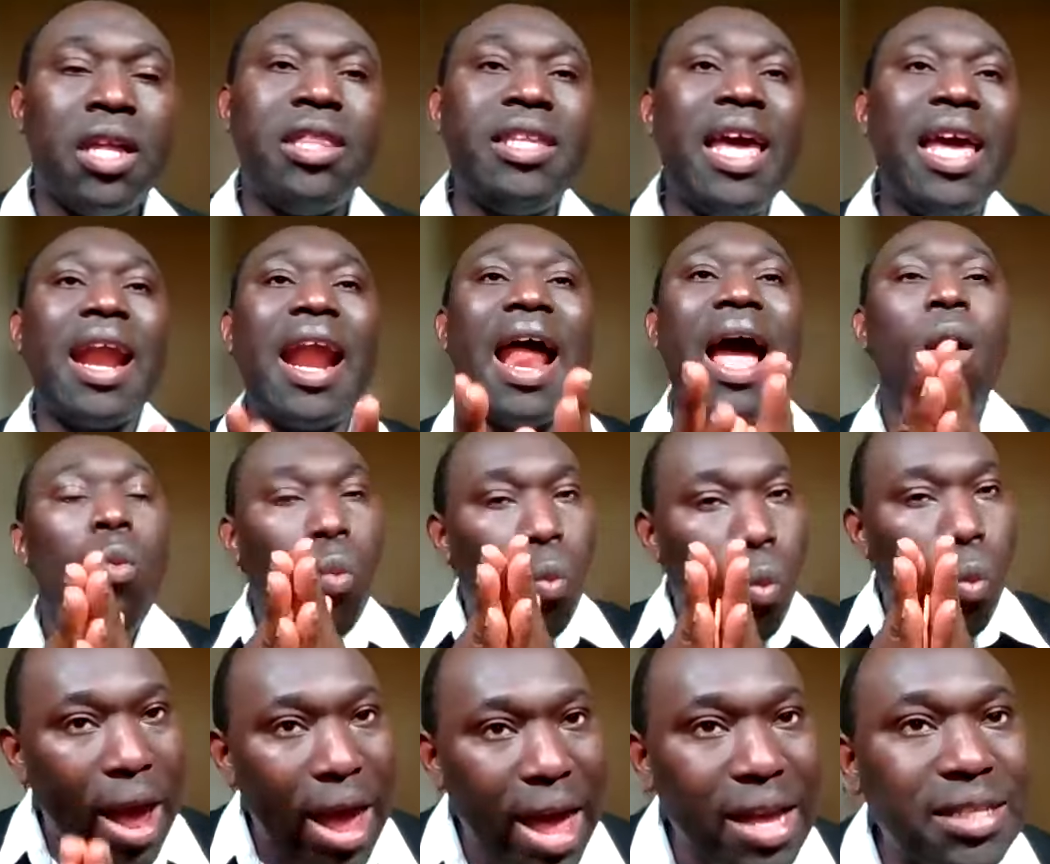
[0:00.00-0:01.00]
There are
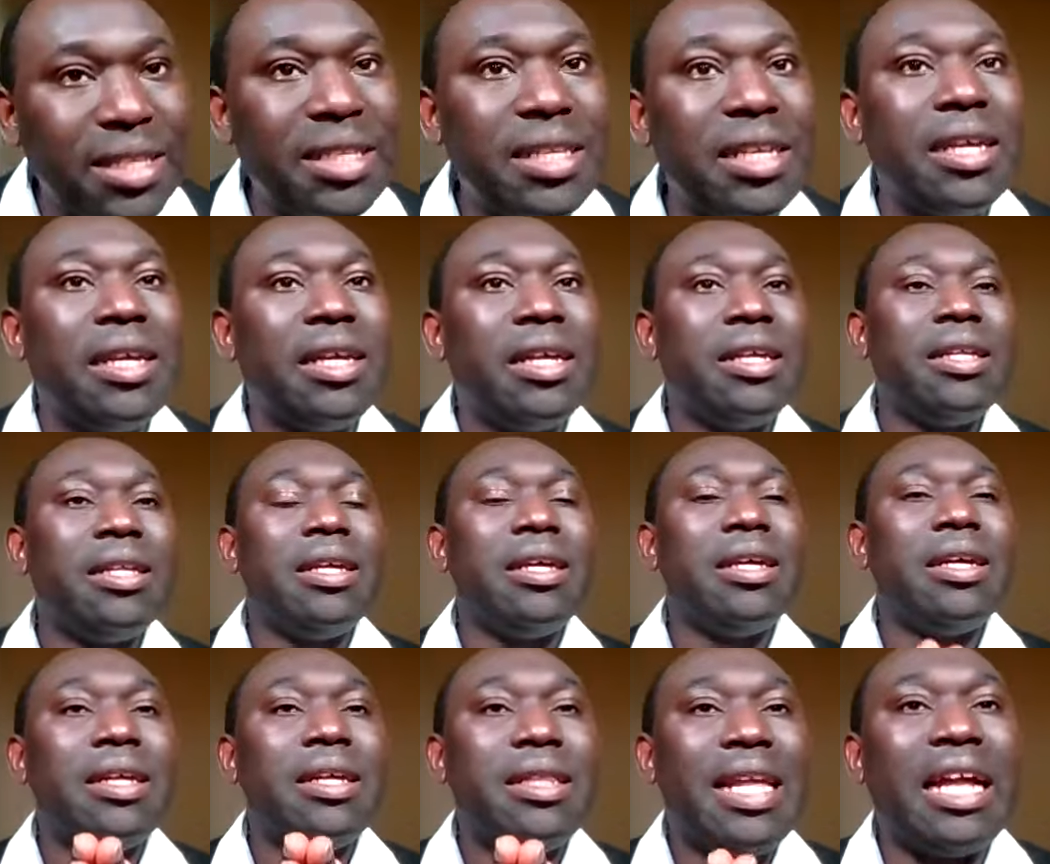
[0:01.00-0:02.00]
ways
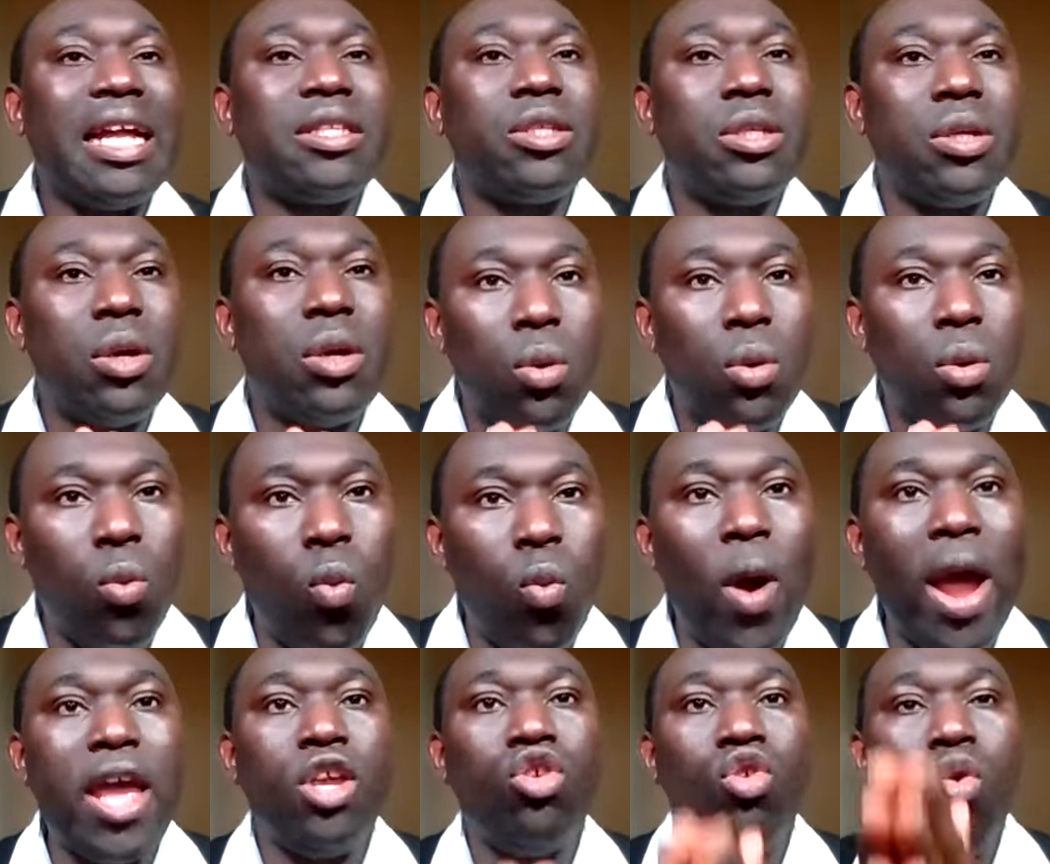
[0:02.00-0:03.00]
that
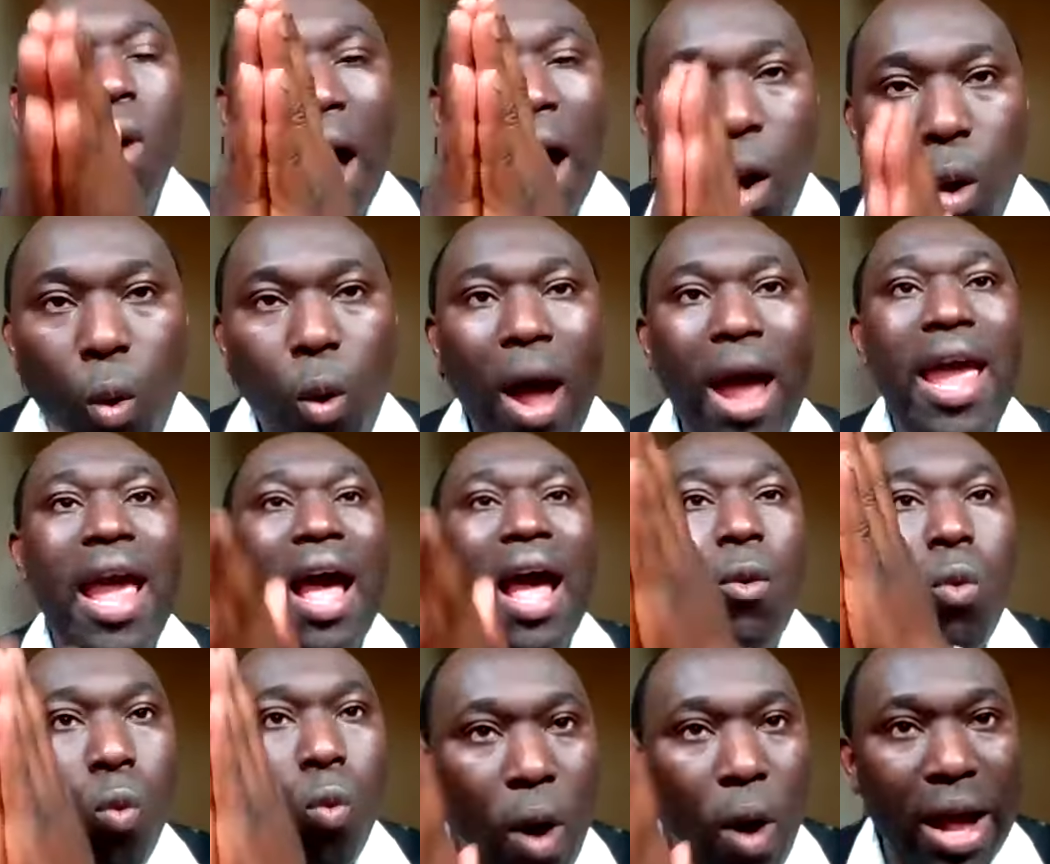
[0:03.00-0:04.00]
when you
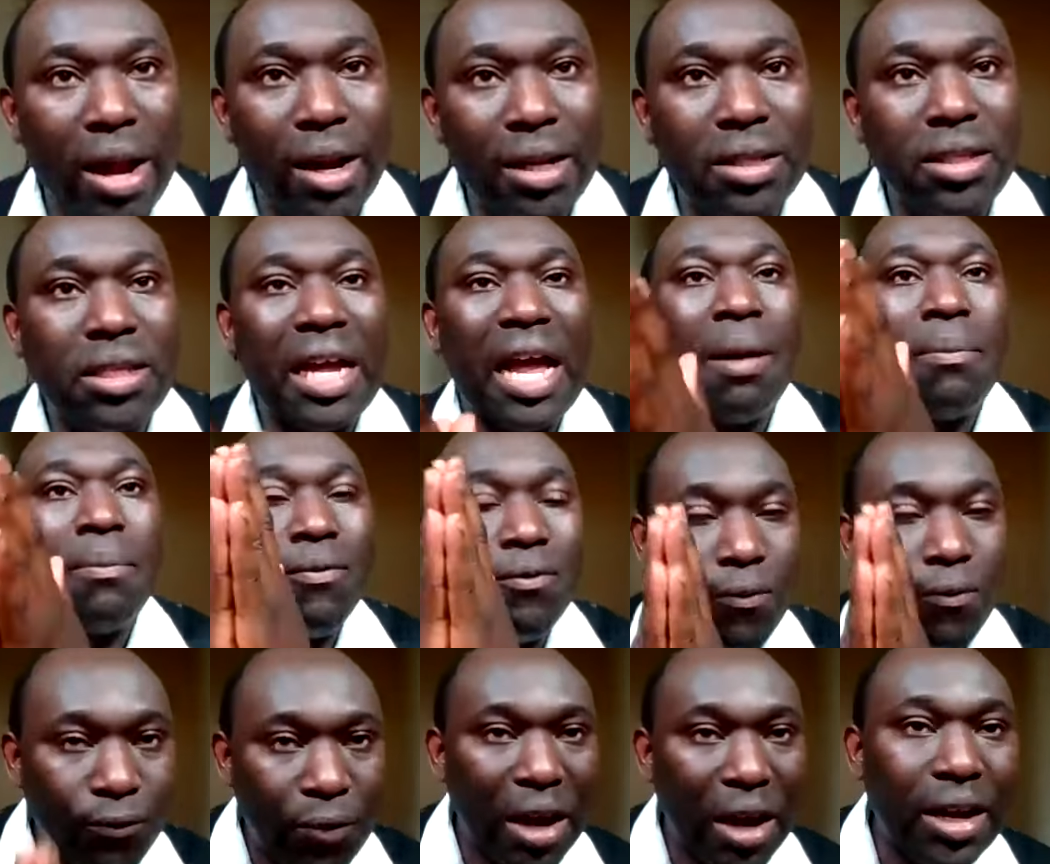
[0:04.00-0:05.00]
acquire wealth
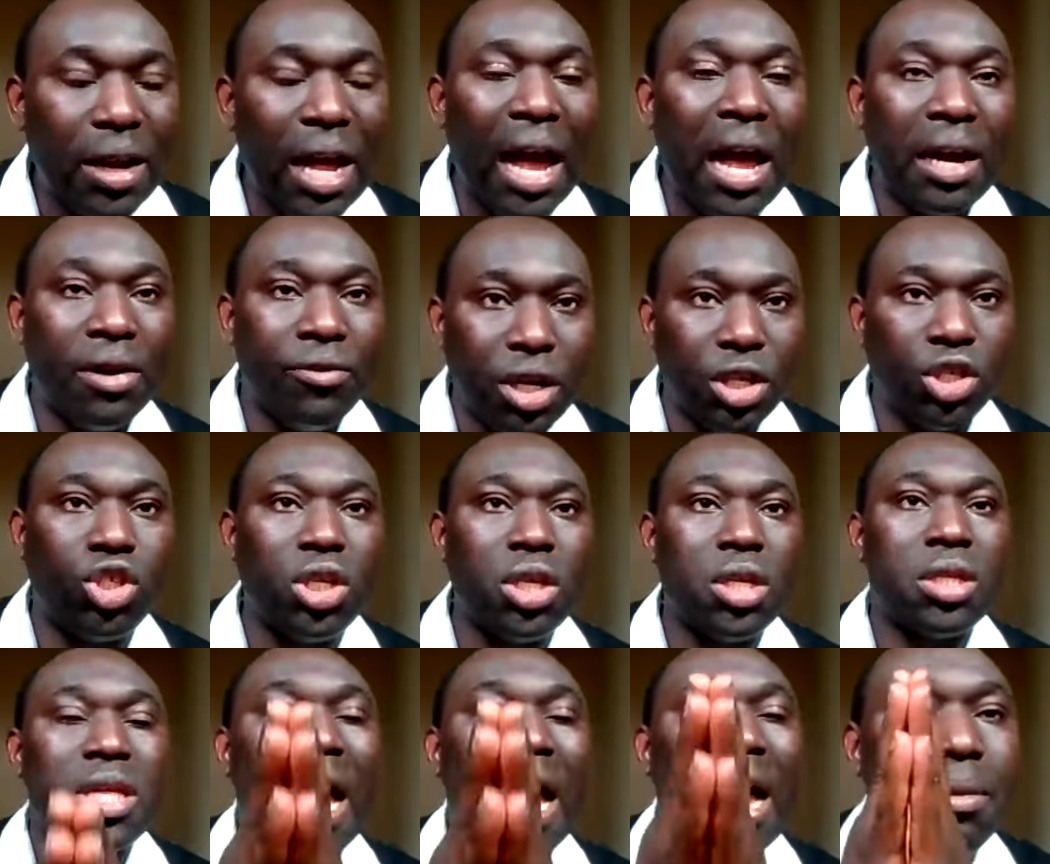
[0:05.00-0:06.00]
and
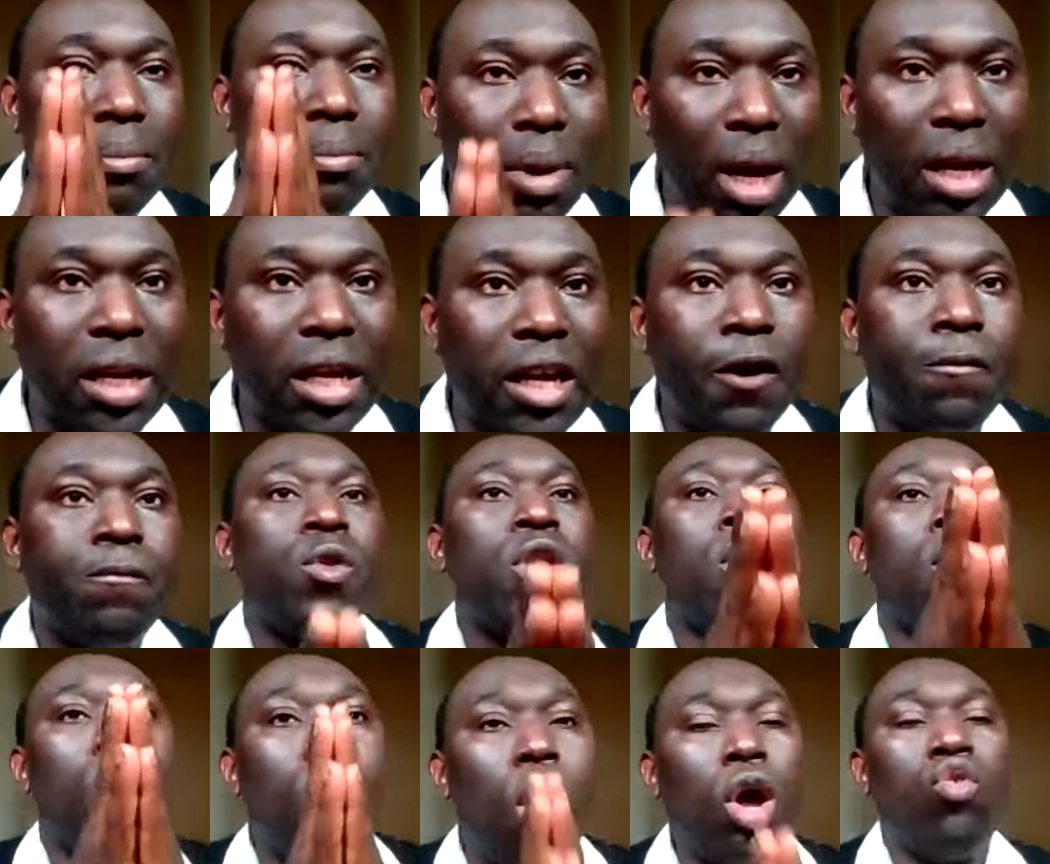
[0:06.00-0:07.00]
riches and money,
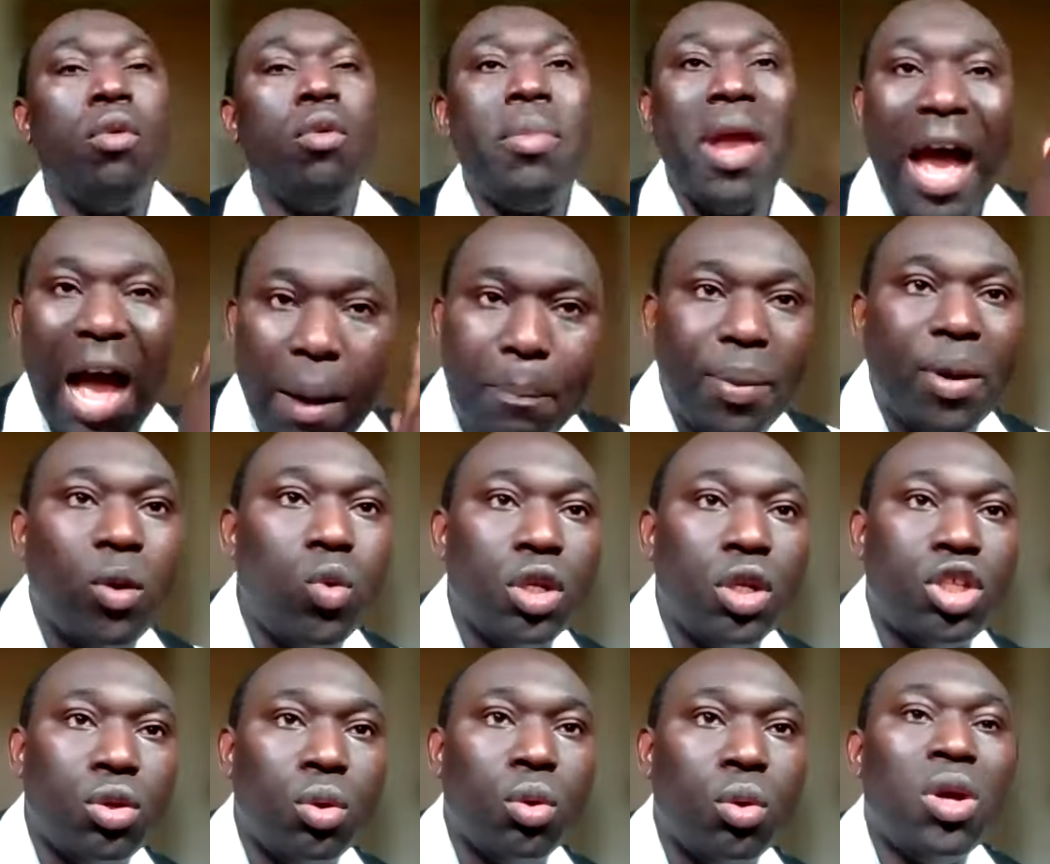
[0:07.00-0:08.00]
God will be happy
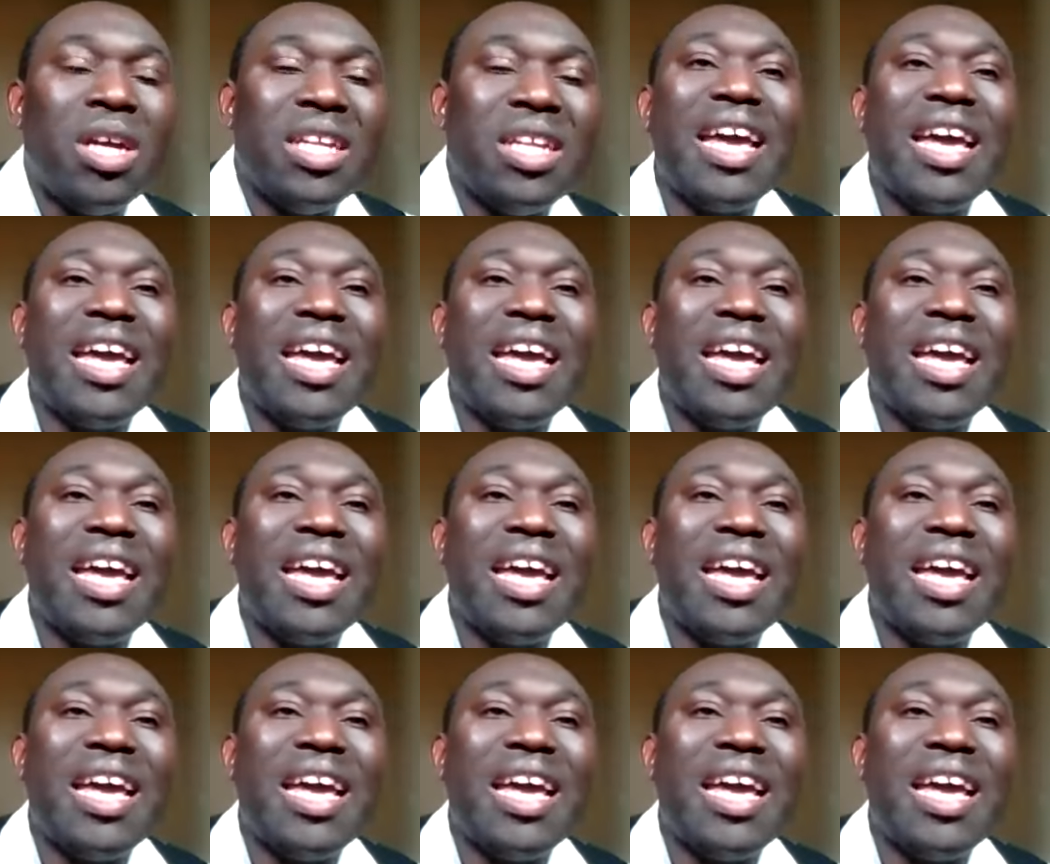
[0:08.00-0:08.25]
with you.